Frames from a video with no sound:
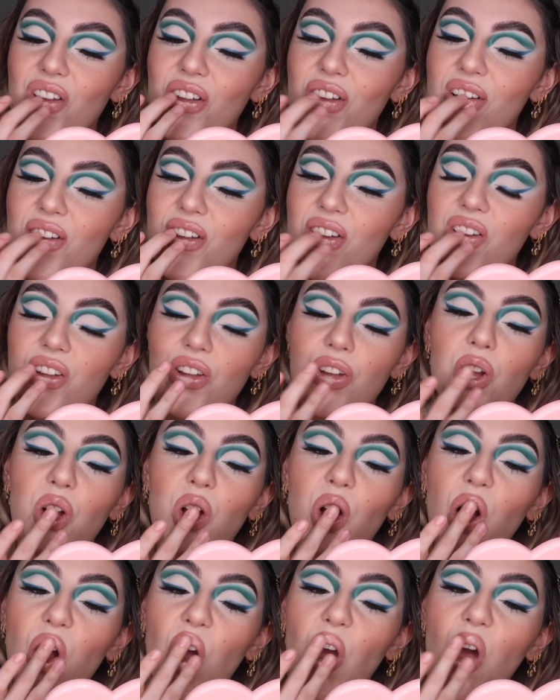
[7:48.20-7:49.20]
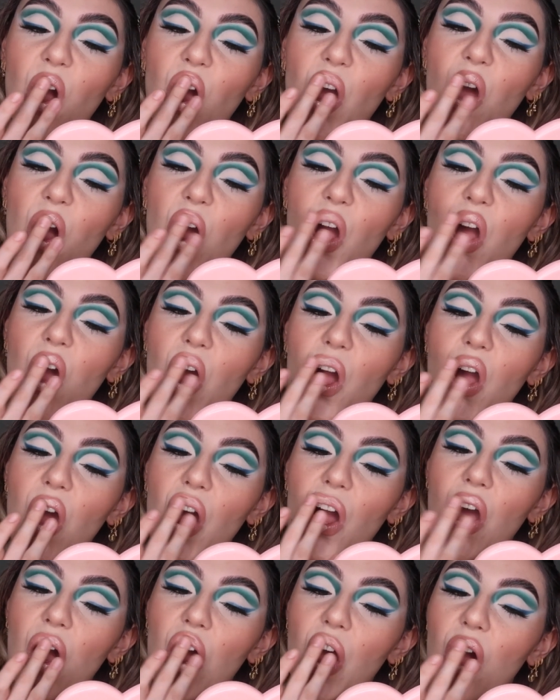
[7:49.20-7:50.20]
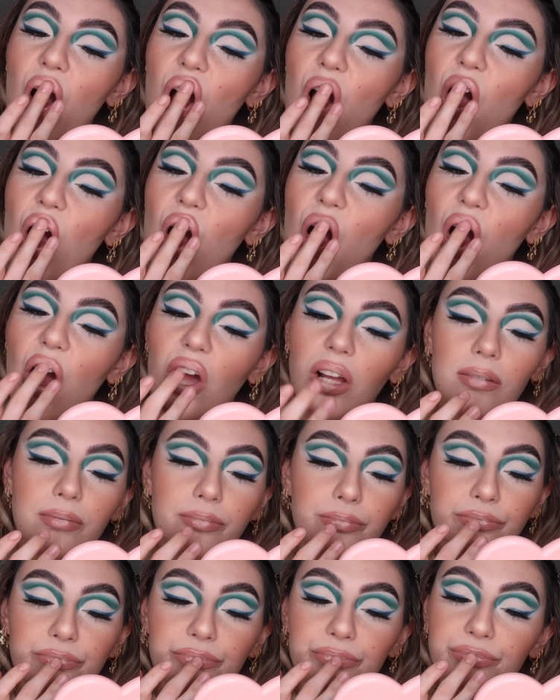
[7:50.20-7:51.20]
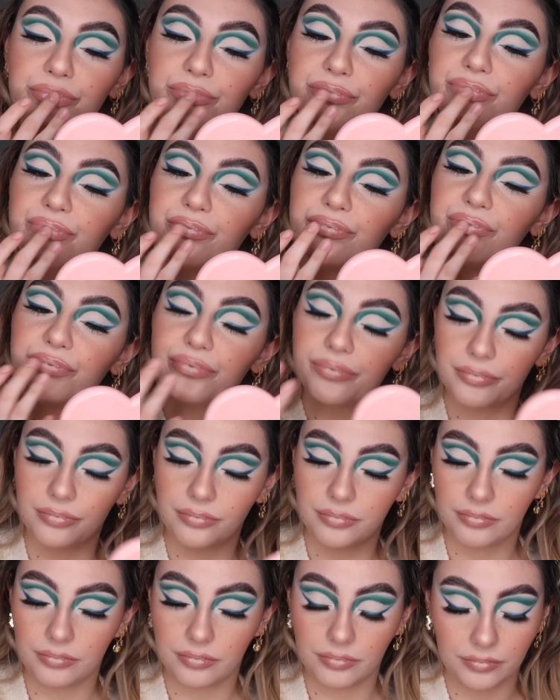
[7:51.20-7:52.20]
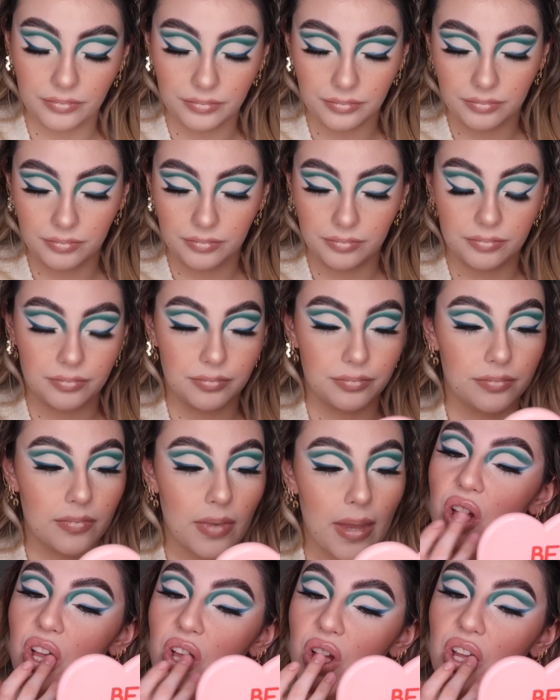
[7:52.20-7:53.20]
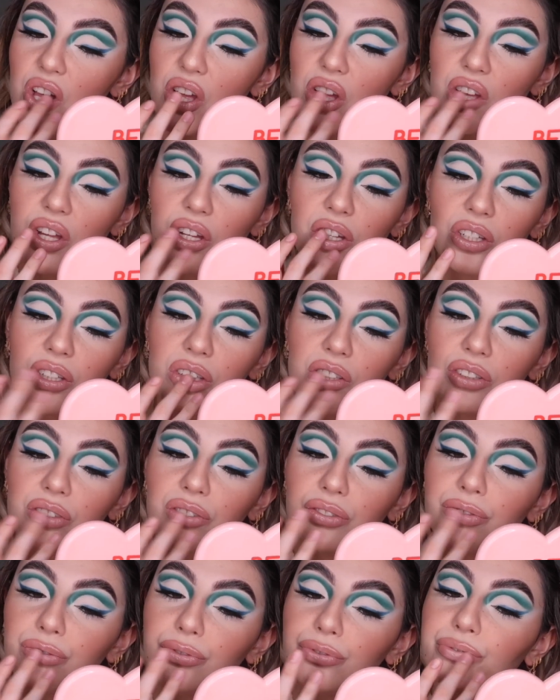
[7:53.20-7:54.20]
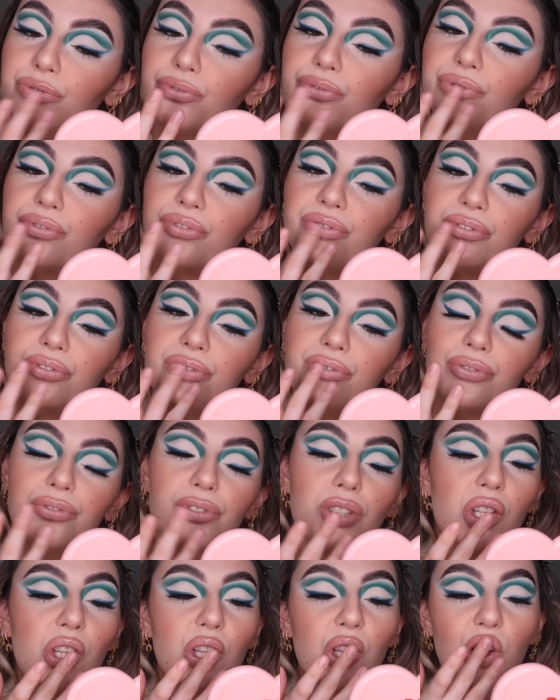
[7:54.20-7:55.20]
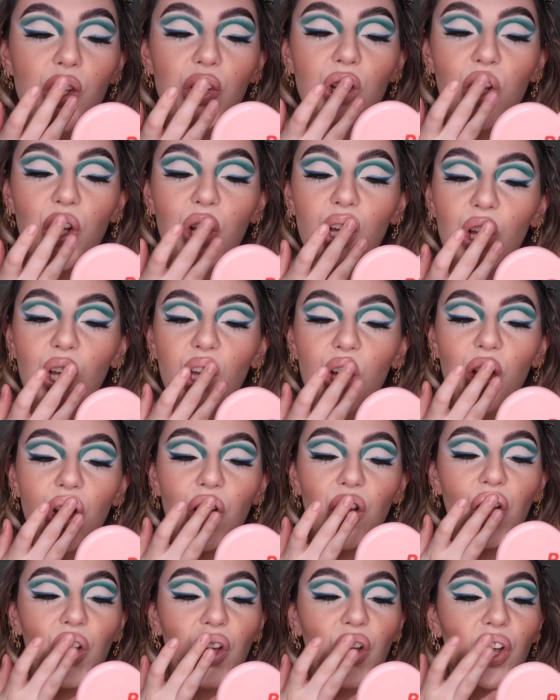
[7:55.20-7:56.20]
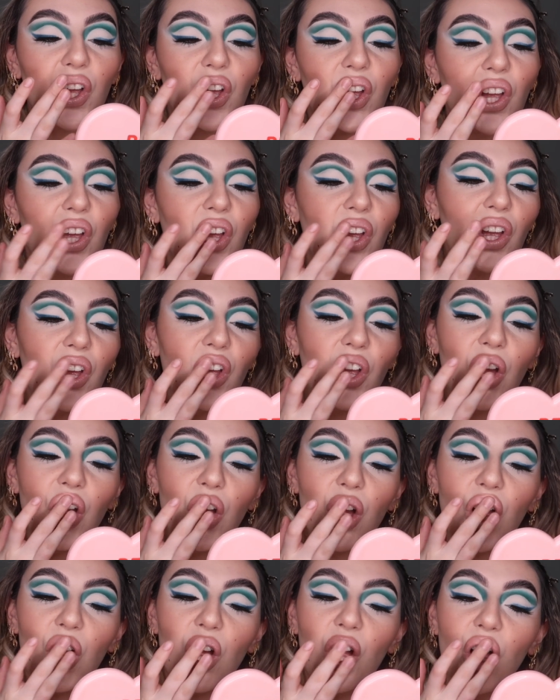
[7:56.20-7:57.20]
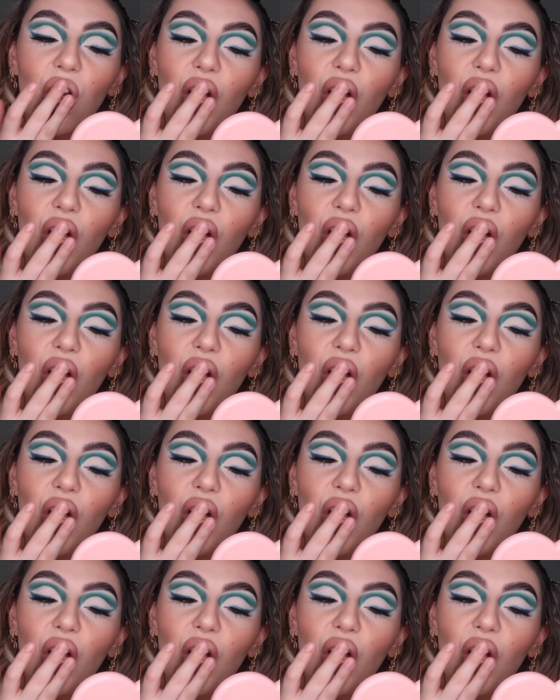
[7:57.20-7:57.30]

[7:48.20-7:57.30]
And then from a little ombre trick, when it's like not light enough, I feel like this is like needs to be said. I do grab a little bit of concealer, just a tiny bit, and blend it out with my finger over the